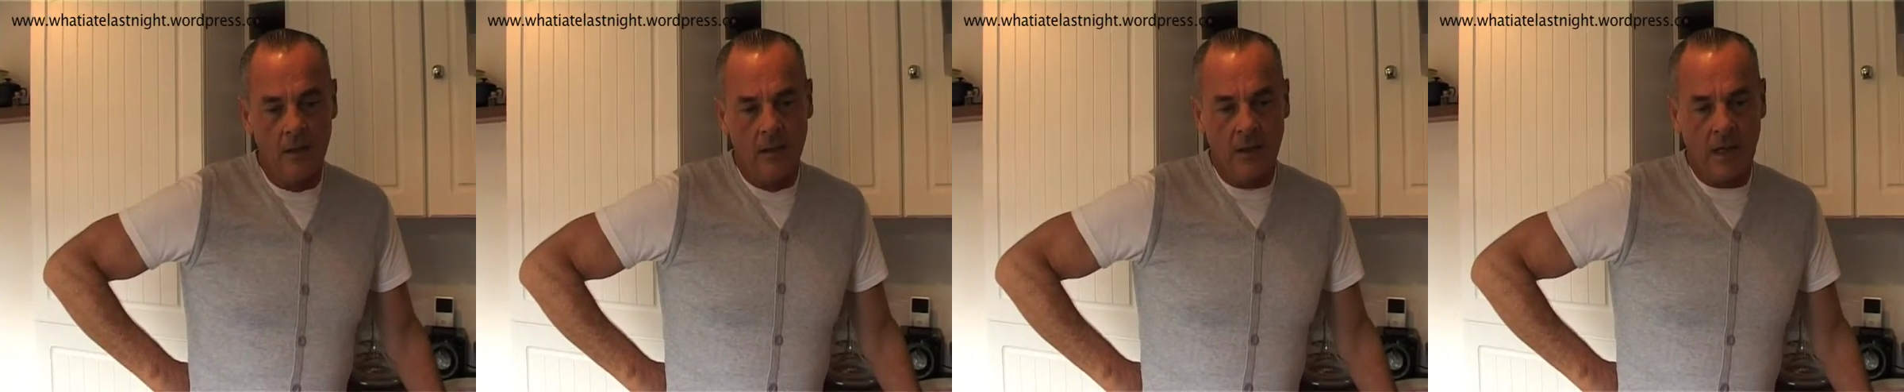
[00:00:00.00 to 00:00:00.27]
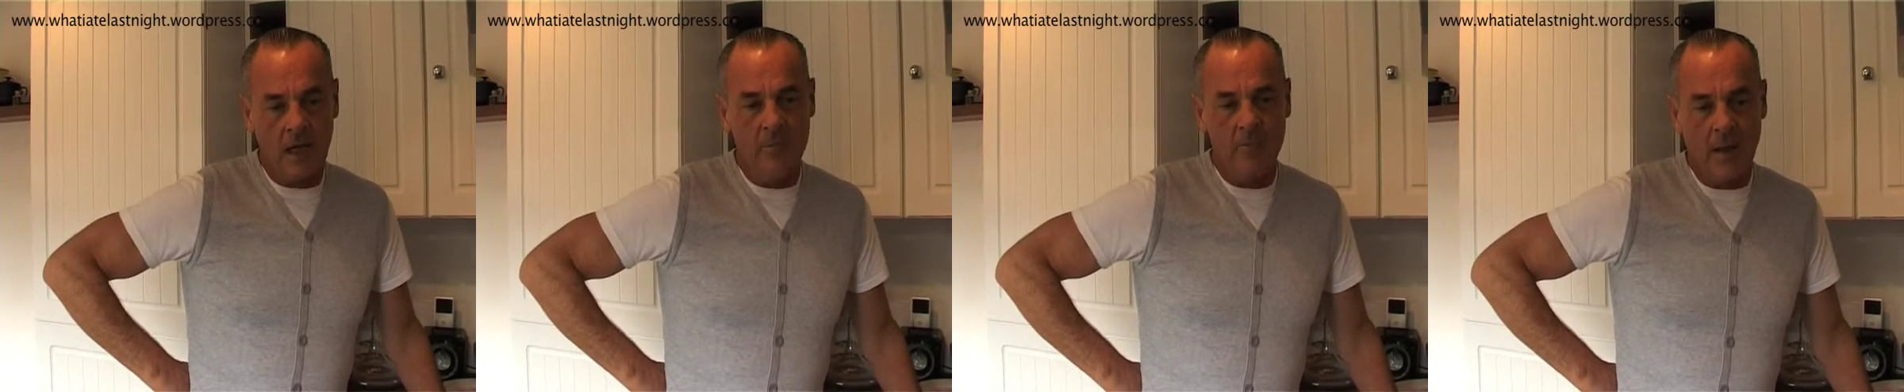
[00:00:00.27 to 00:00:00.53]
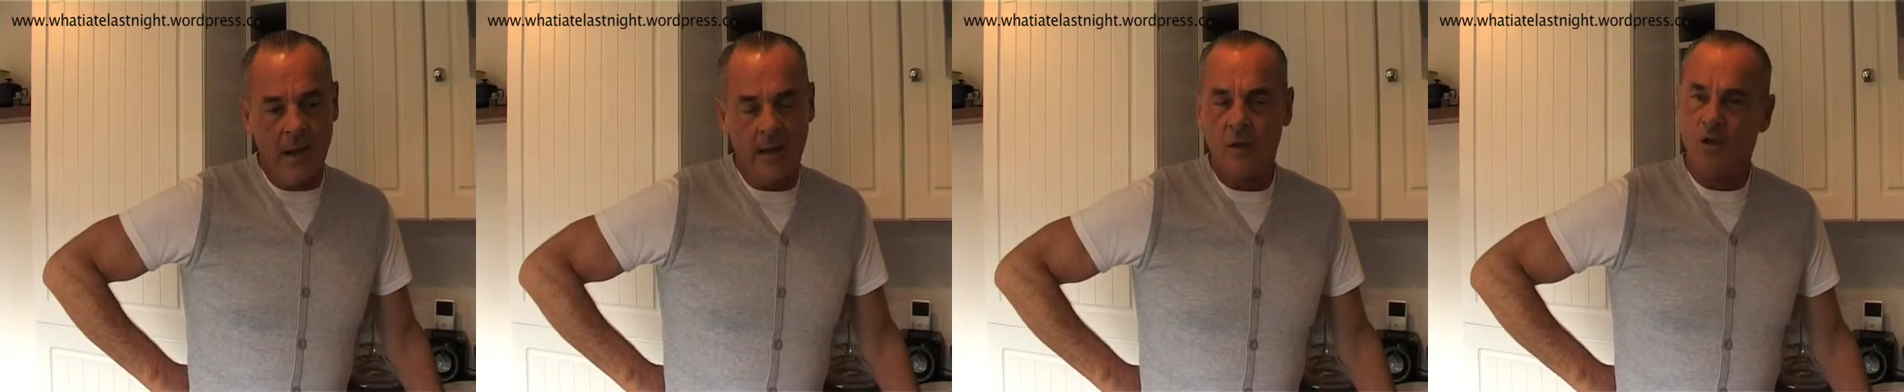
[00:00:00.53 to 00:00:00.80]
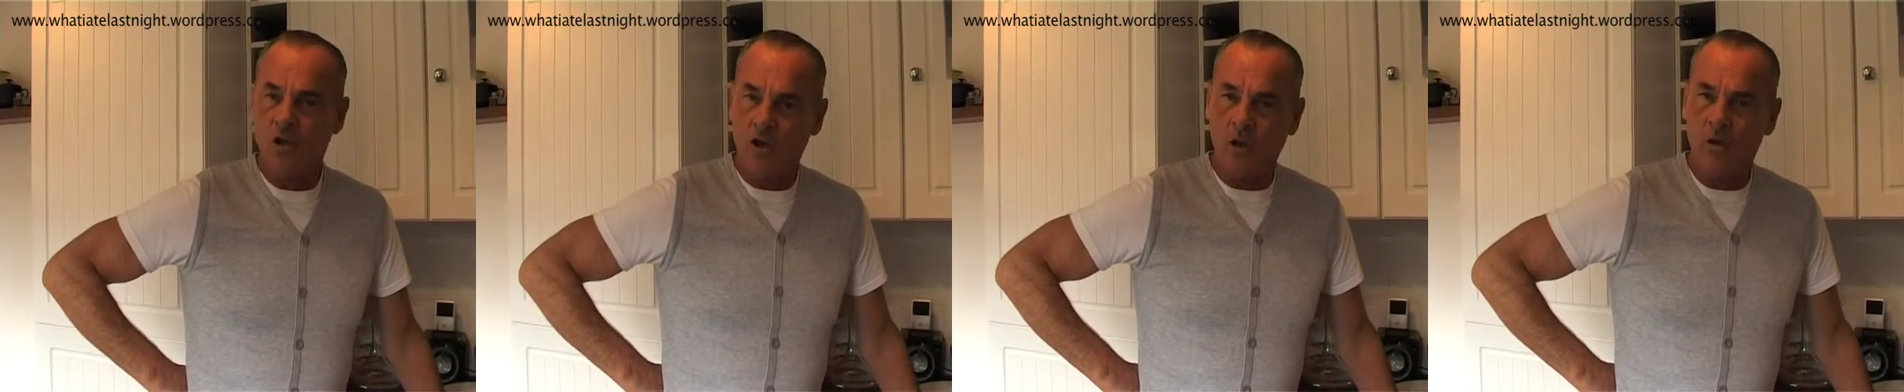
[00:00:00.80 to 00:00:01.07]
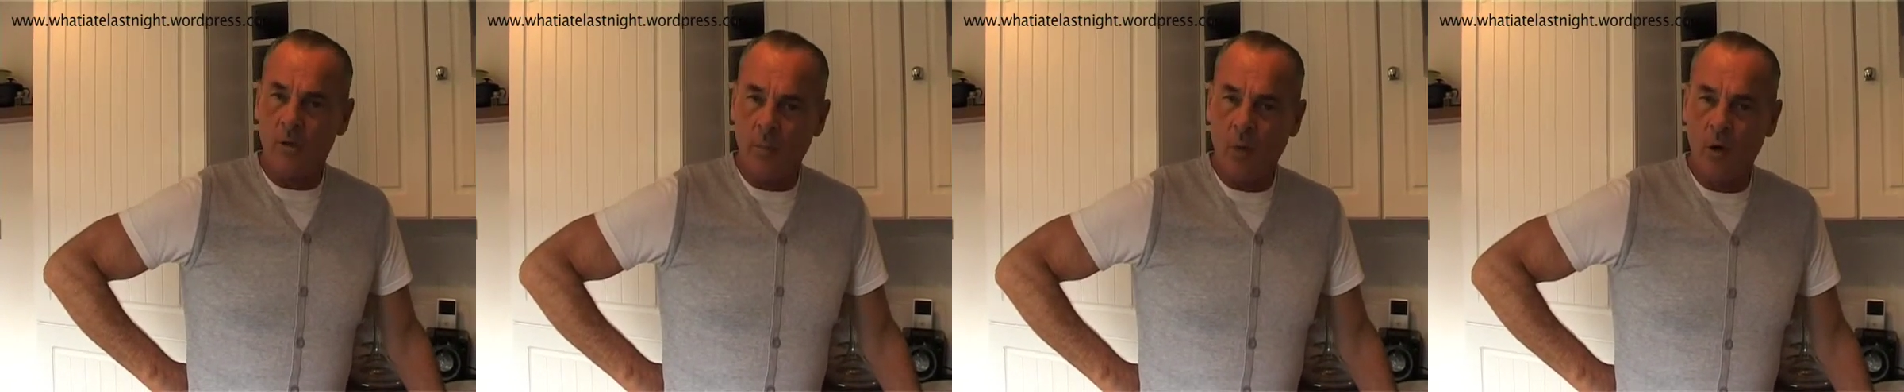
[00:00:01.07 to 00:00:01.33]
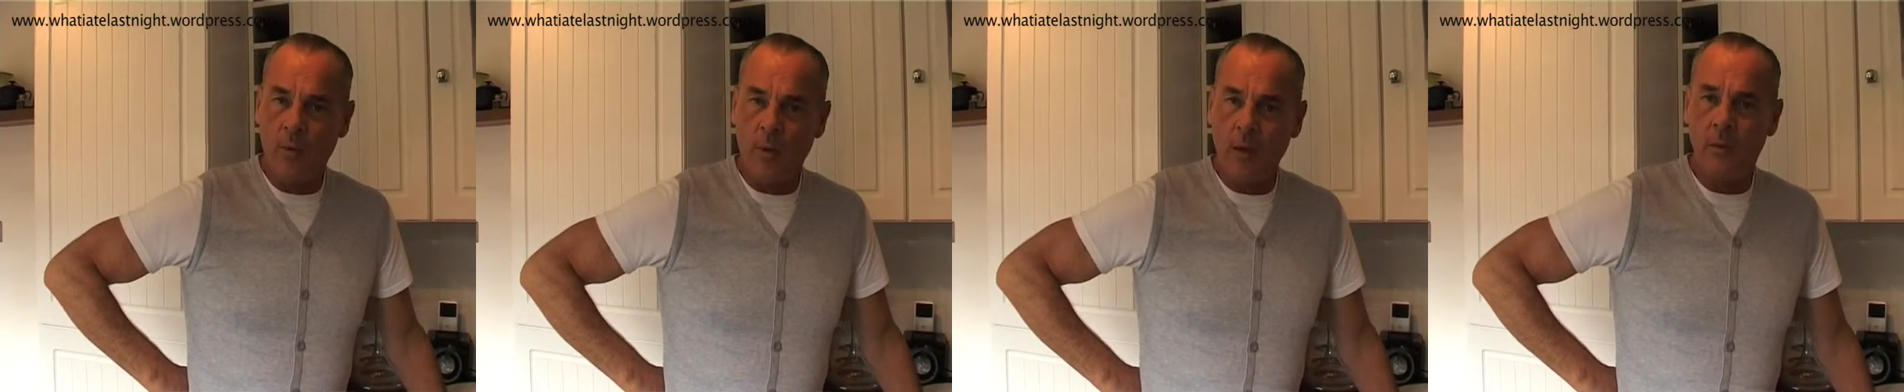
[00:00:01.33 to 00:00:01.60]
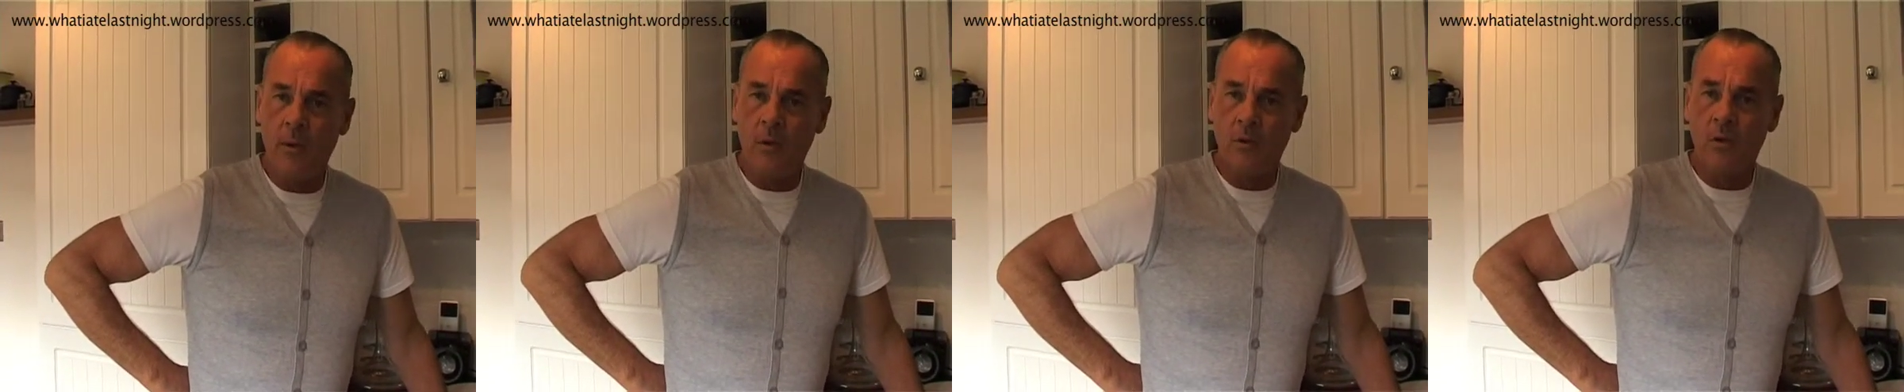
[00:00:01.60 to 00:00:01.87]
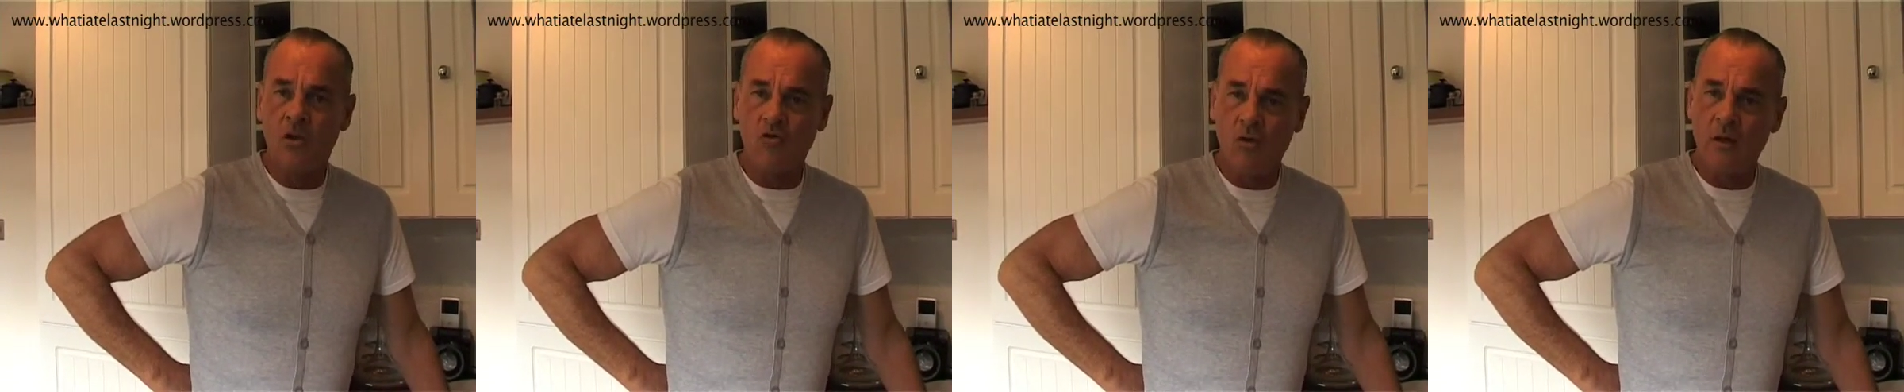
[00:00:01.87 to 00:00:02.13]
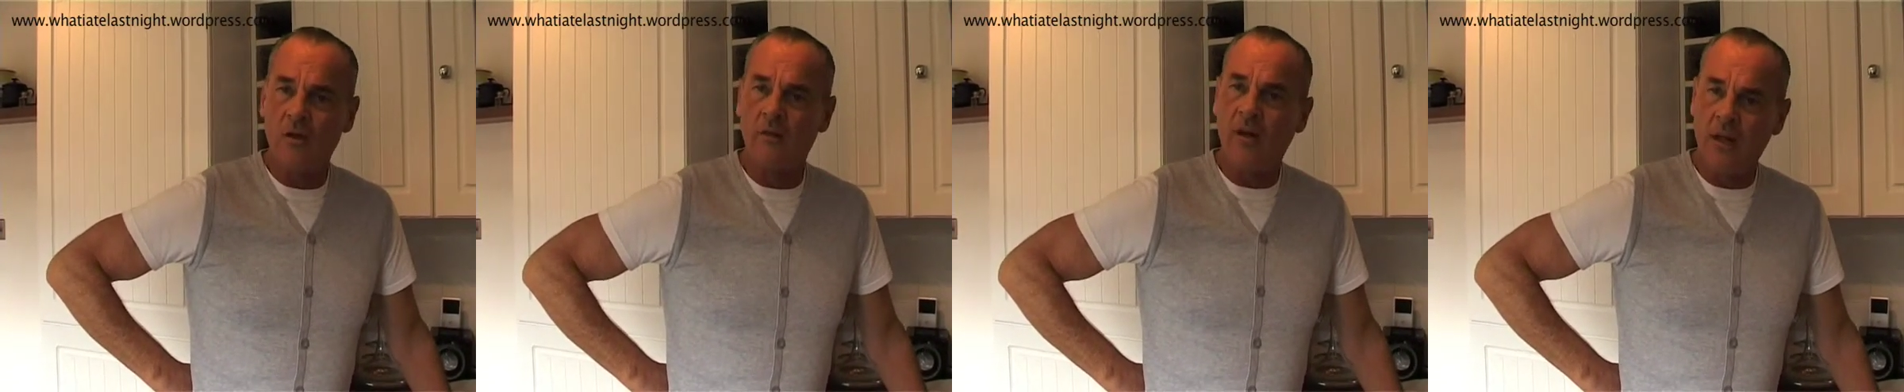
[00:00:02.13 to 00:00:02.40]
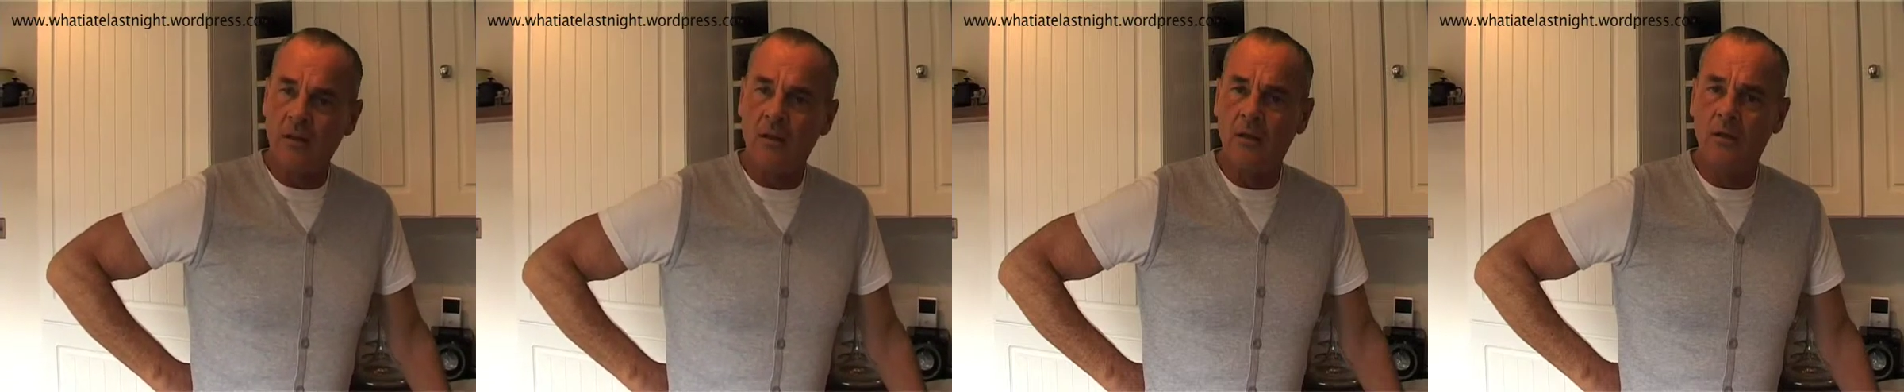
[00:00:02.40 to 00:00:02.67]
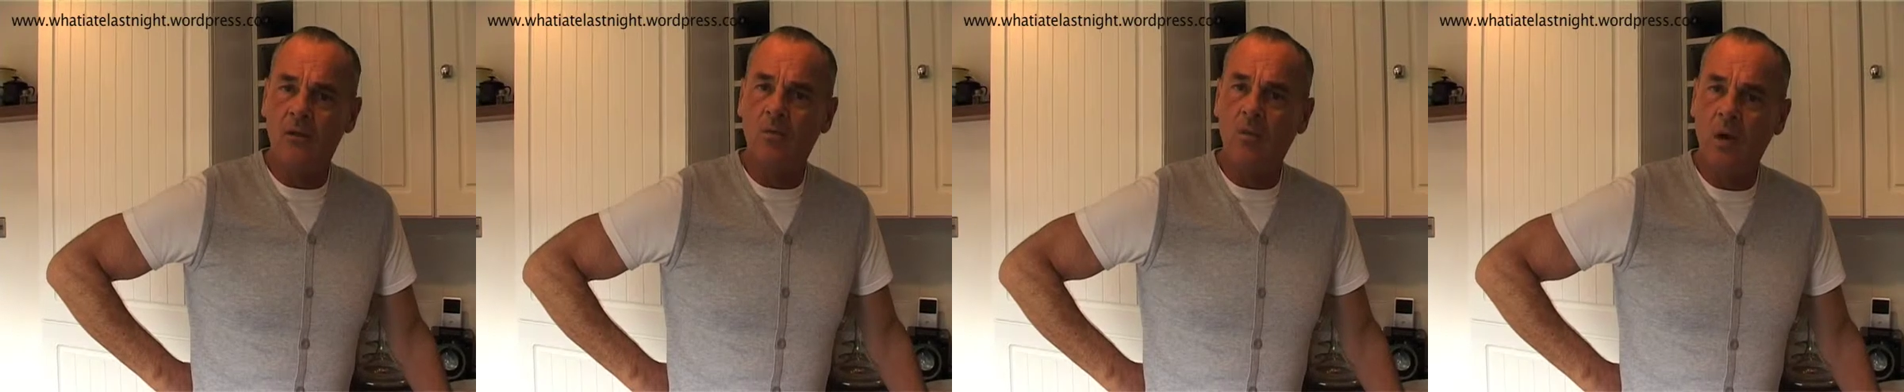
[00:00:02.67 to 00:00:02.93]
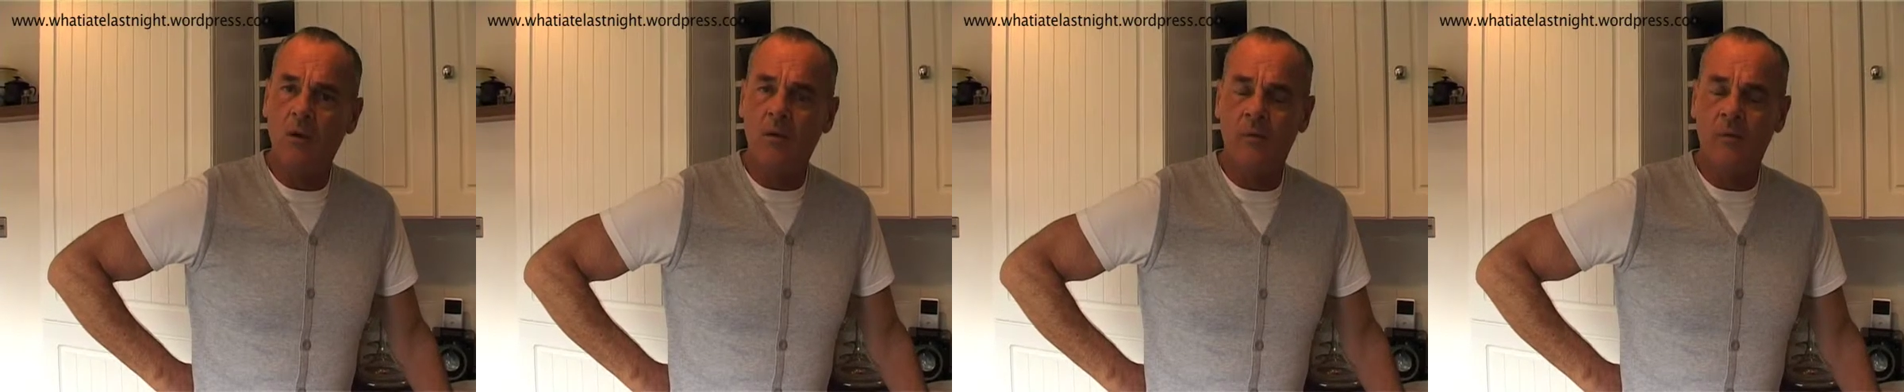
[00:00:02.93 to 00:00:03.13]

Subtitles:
came back and shot the poor people on the streets of London as well,